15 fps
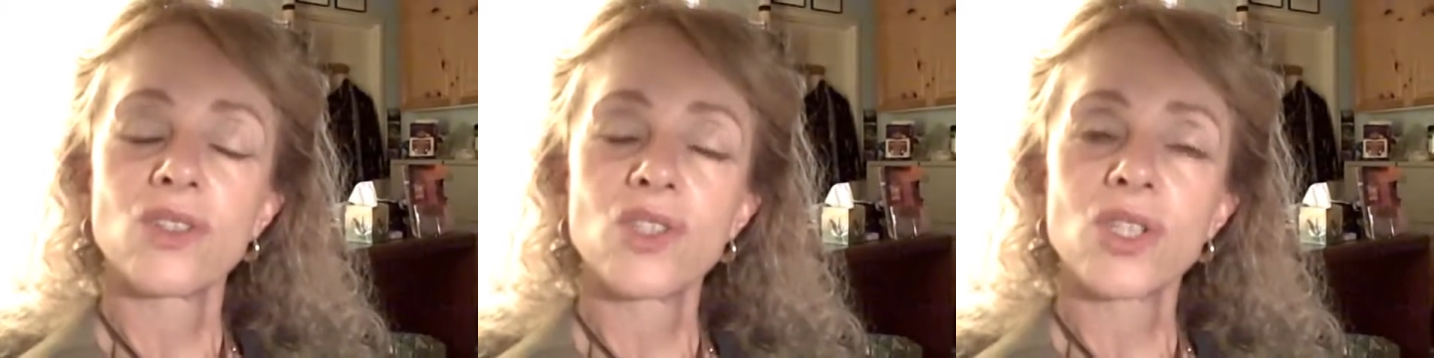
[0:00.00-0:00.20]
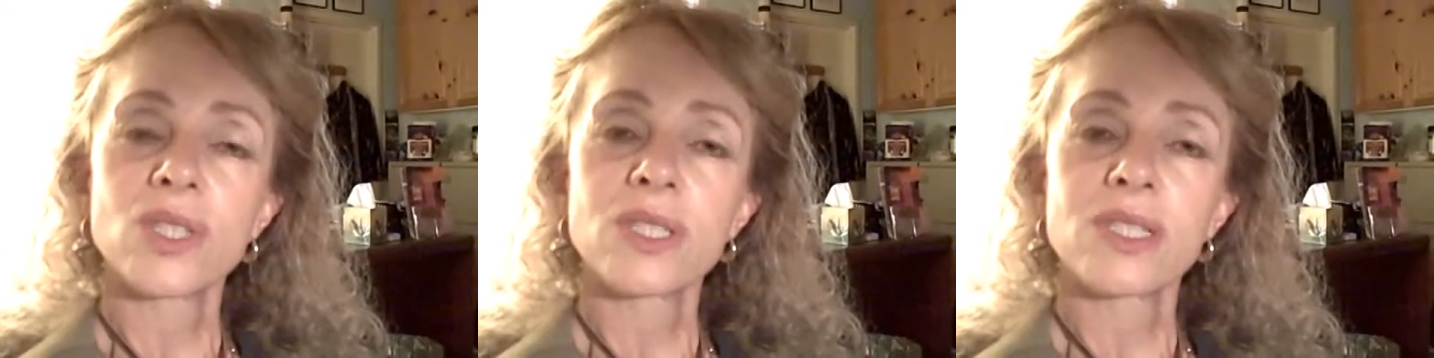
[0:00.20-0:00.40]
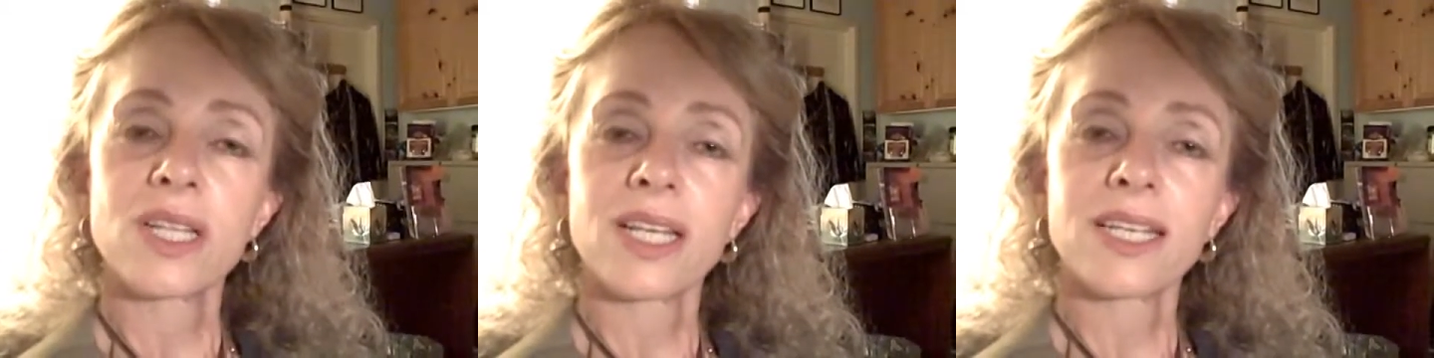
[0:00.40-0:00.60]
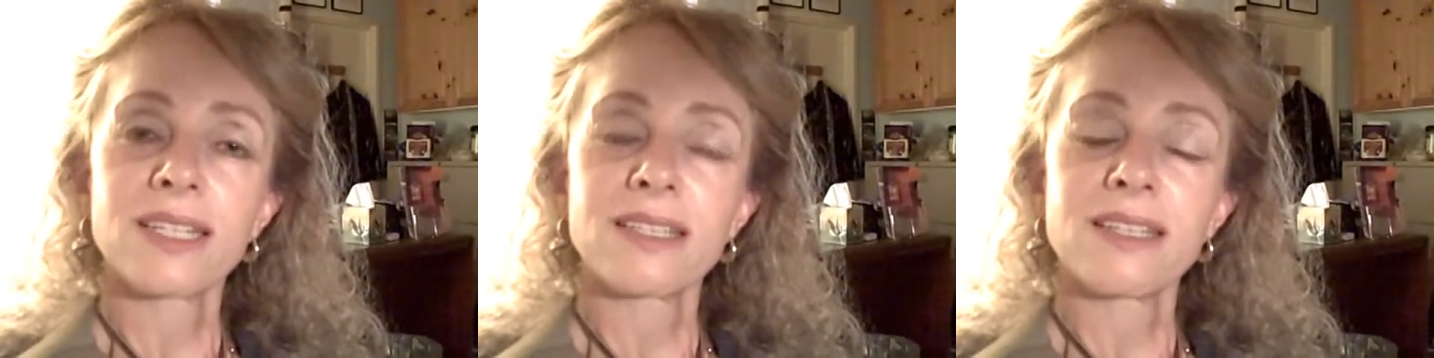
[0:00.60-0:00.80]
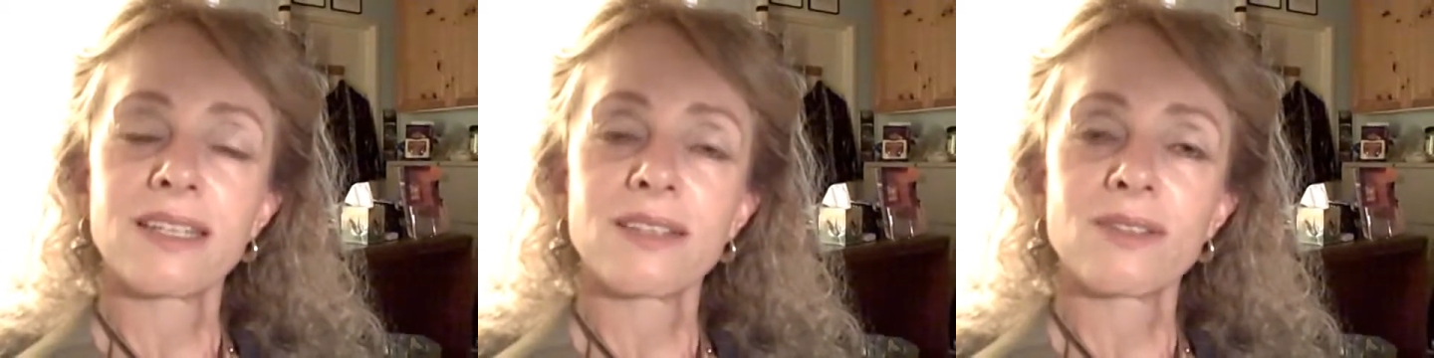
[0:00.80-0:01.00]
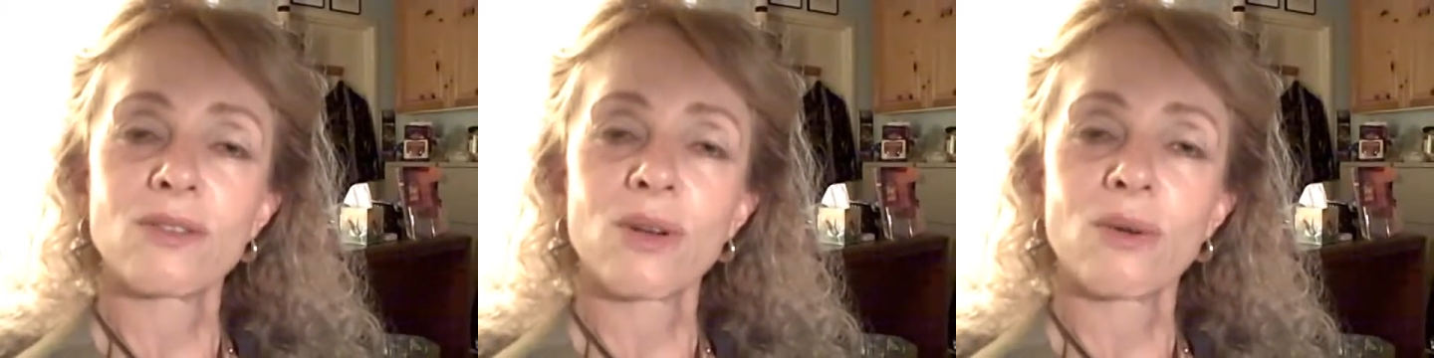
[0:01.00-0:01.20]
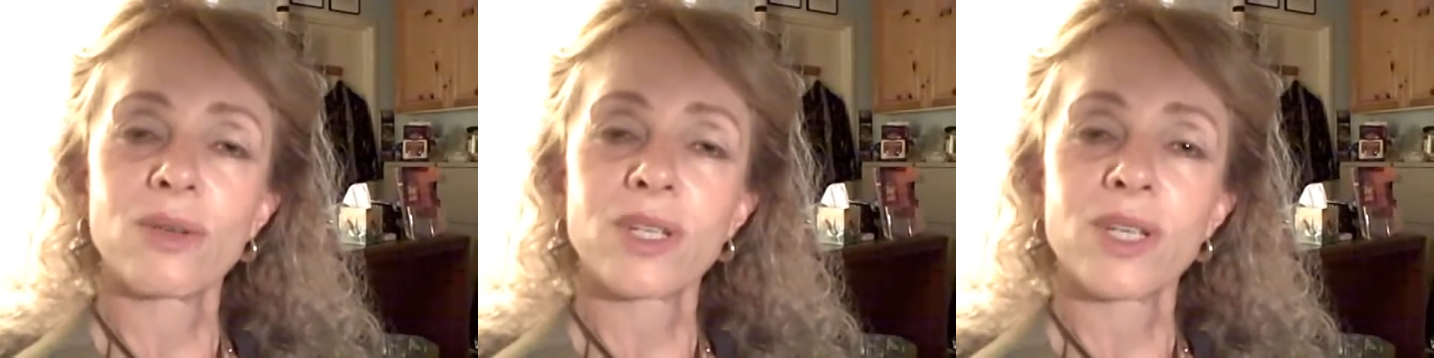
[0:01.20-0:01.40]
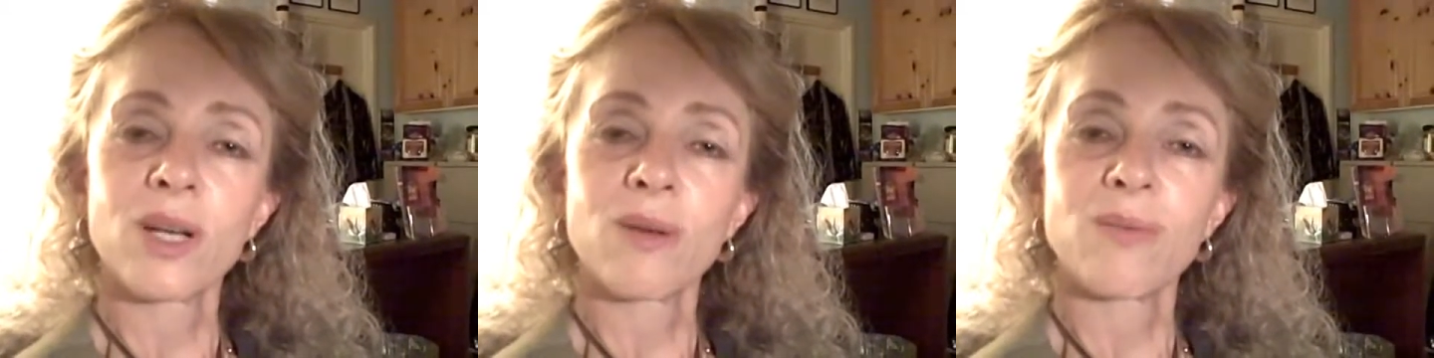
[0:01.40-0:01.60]
just like it did
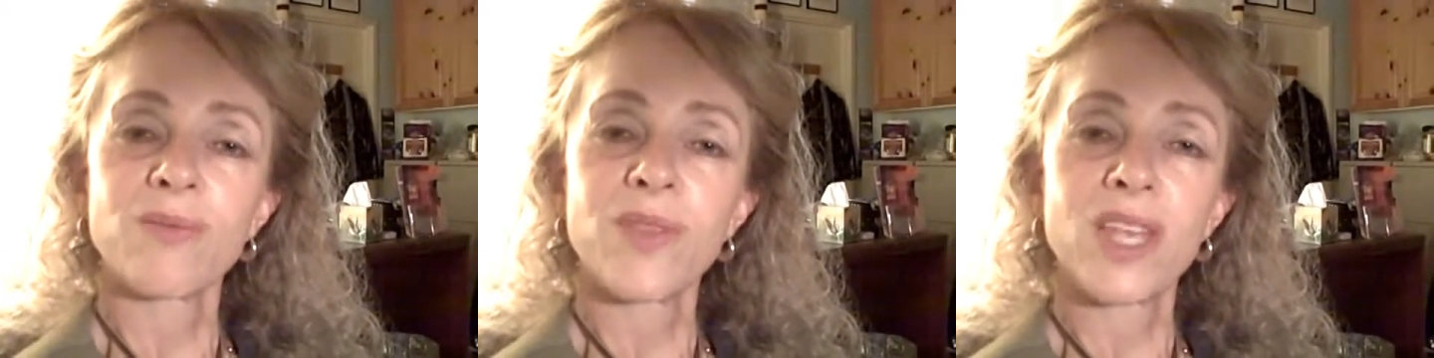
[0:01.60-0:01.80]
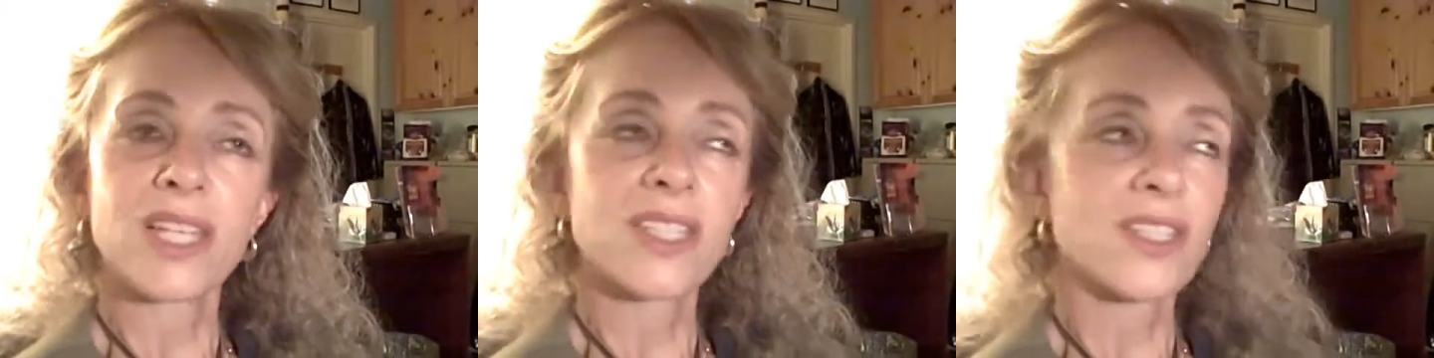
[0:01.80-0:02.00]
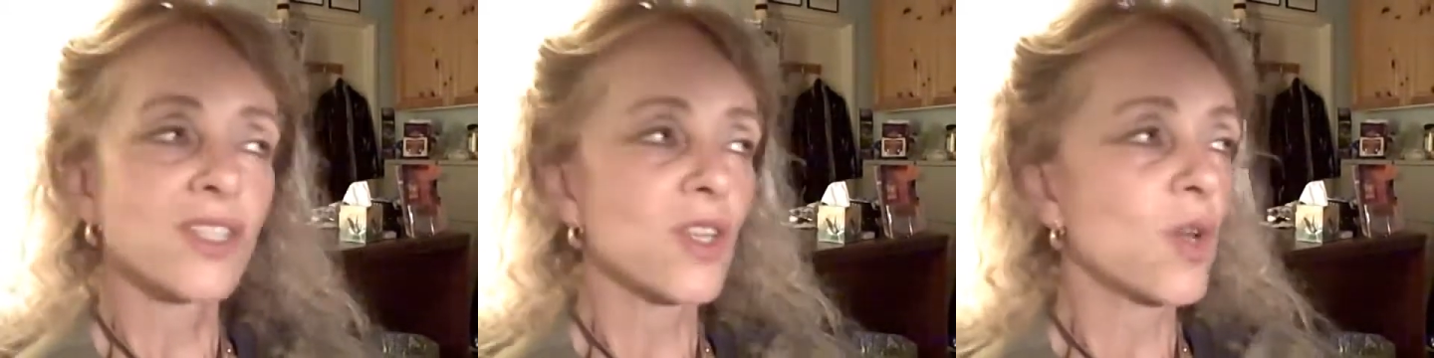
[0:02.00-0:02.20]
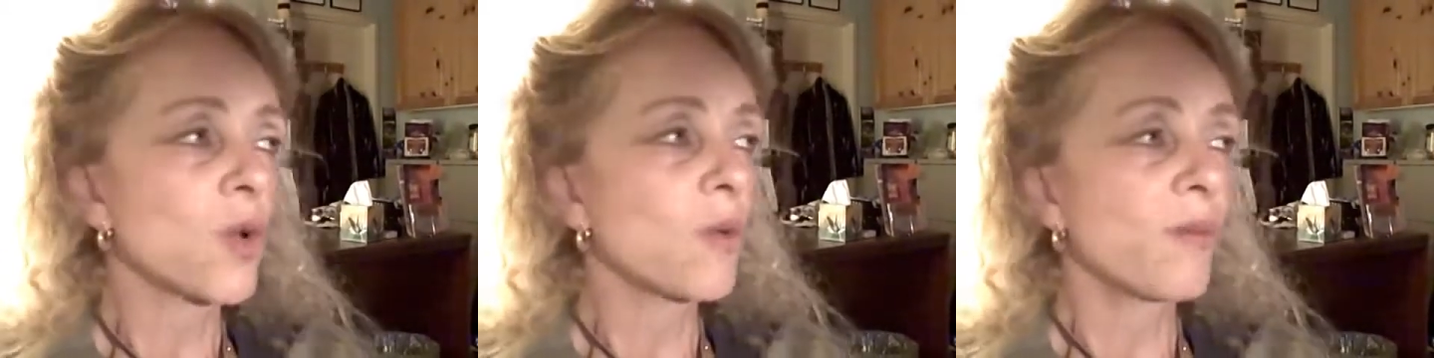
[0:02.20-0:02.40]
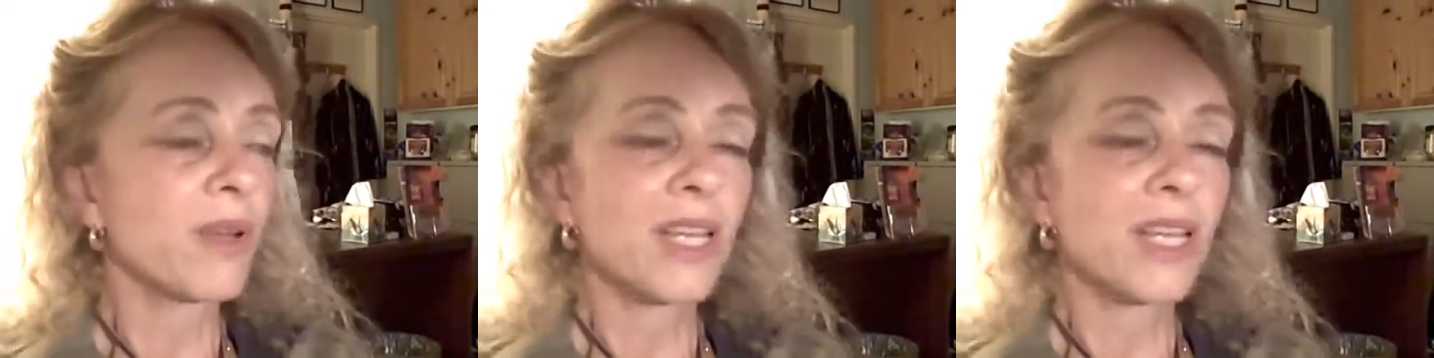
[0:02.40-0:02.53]
growing up, that so